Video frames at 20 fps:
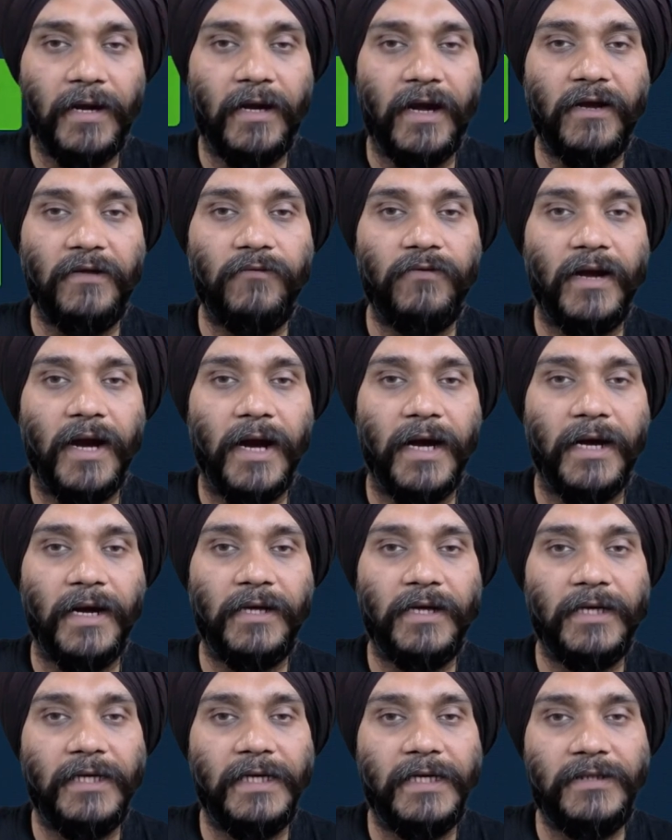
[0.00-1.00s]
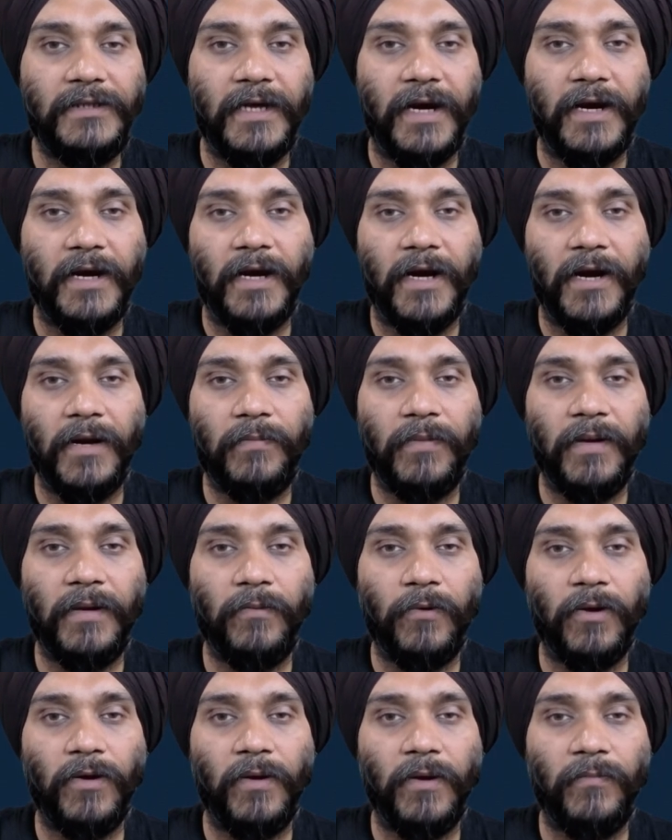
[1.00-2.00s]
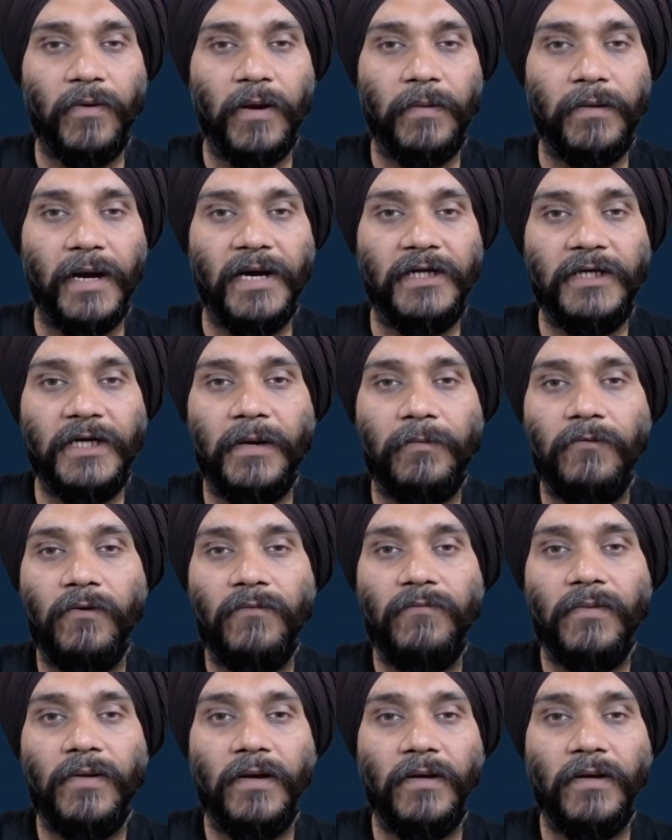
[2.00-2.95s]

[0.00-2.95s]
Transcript: if an identity is targeted by more than one passkey profile,